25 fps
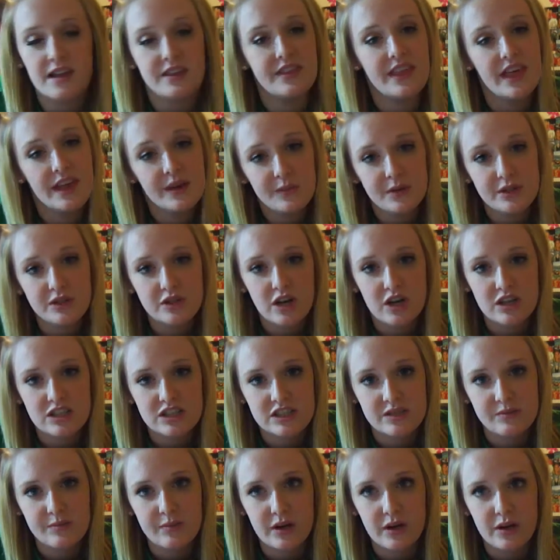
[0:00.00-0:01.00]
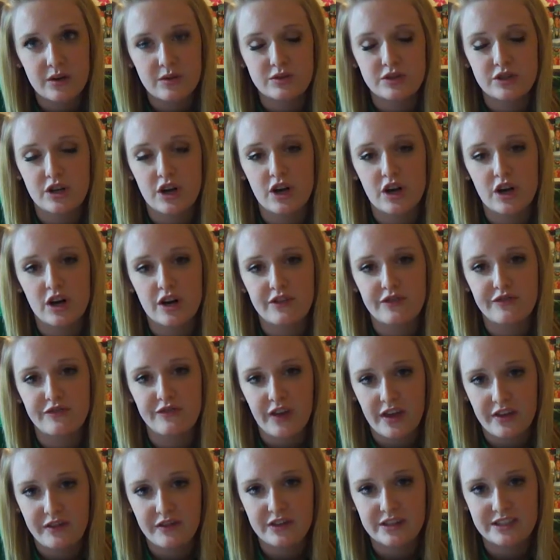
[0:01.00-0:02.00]
Then we talked about our
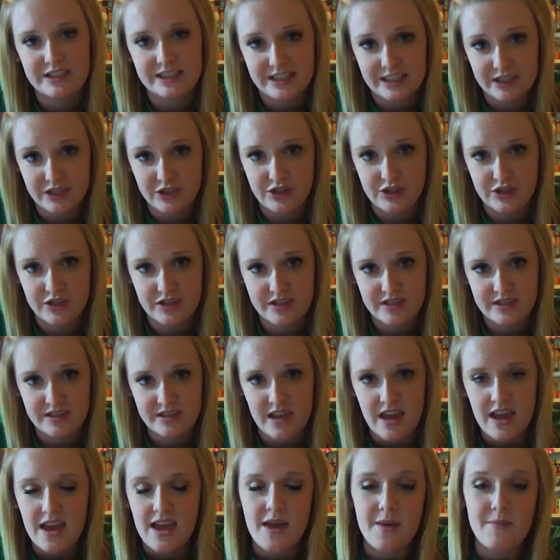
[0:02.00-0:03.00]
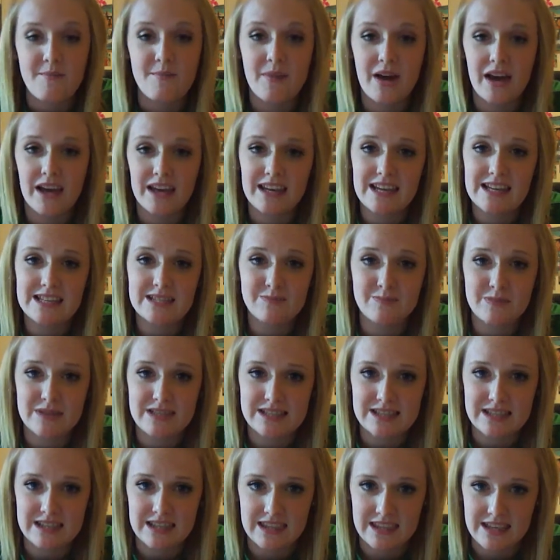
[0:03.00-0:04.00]
favorite teachers. Mine is
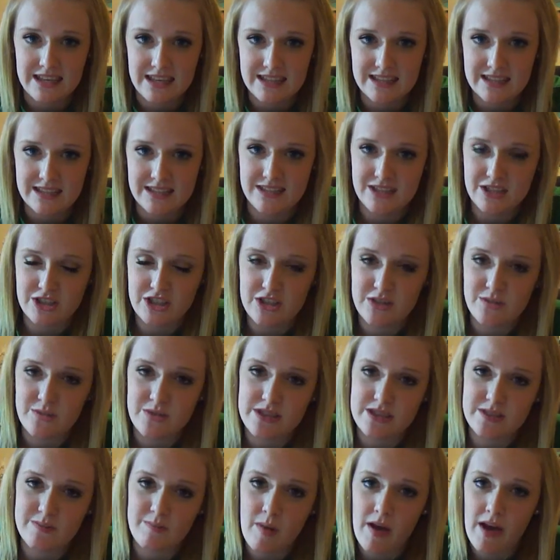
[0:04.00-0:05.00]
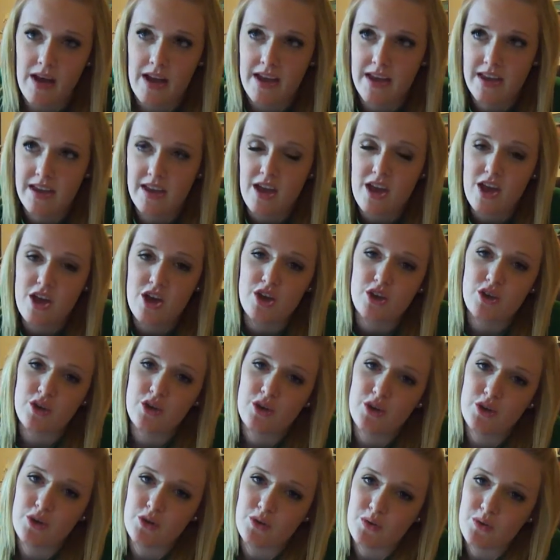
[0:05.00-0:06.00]
Miss Litt. She was my
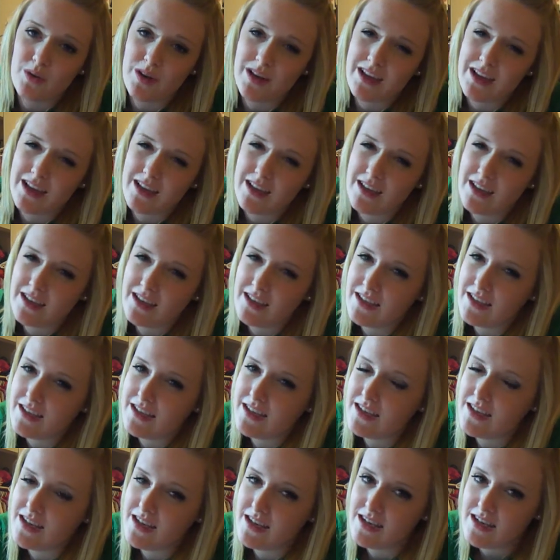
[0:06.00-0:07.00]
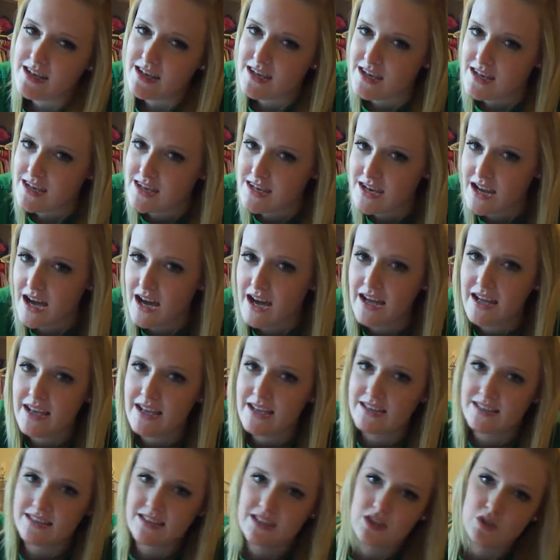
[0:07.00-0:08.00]
grade
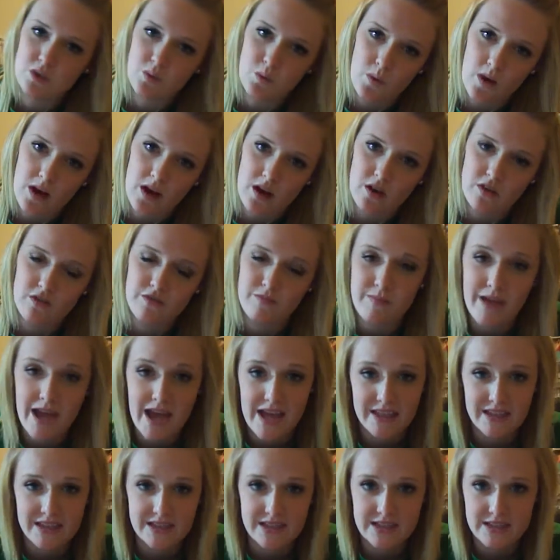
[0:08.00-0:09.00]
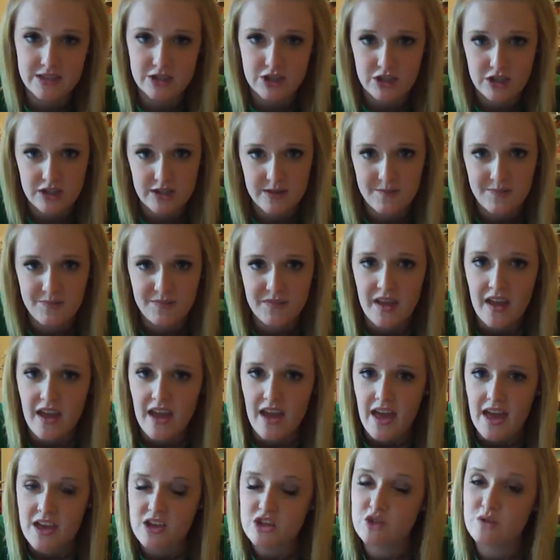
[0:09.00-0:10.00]
9 to 12 math teacher.
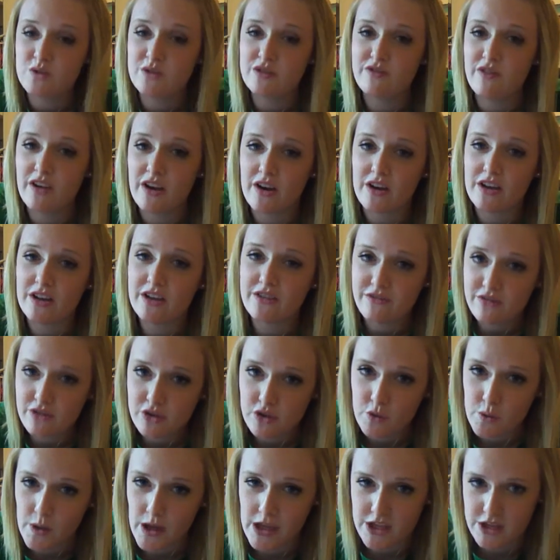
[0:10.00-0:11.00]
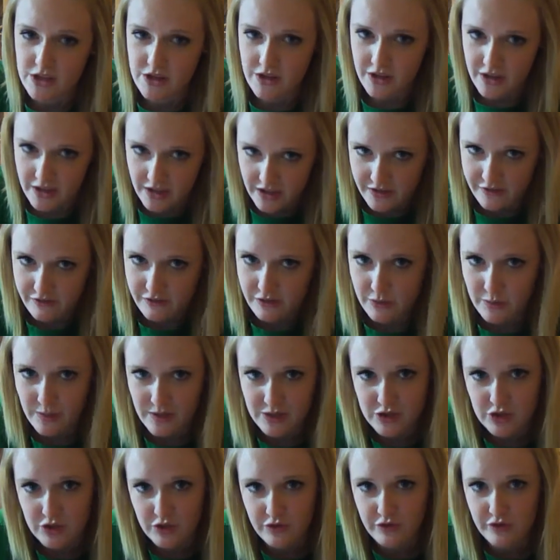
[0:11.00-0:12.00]
And she was very
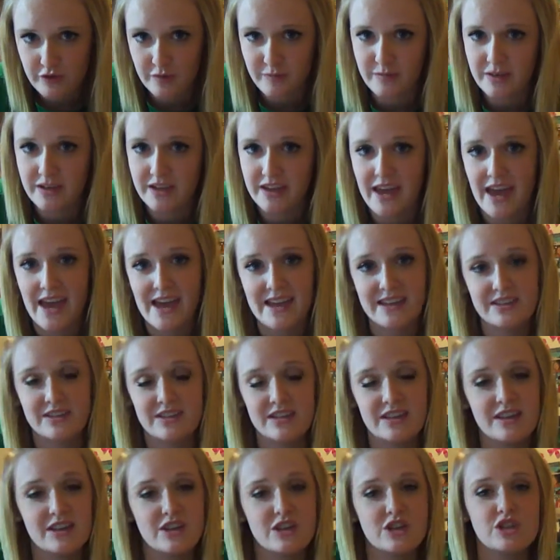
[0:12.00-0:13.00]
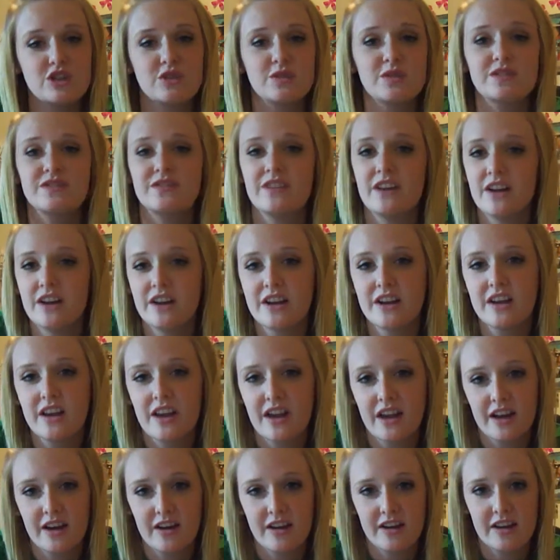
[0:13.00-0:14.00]
influential for me, and she was very
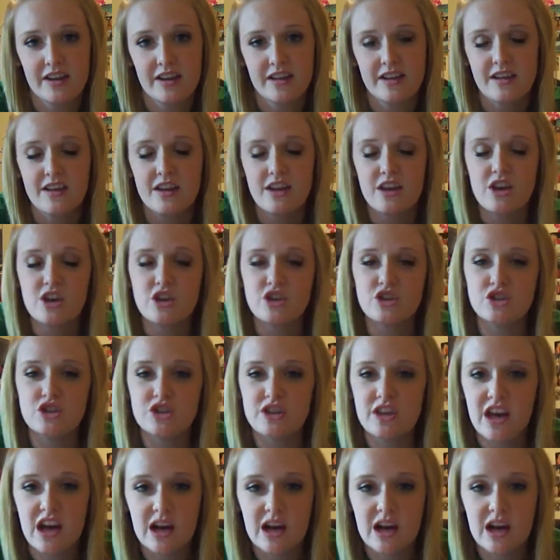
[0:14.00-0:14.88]
caring. She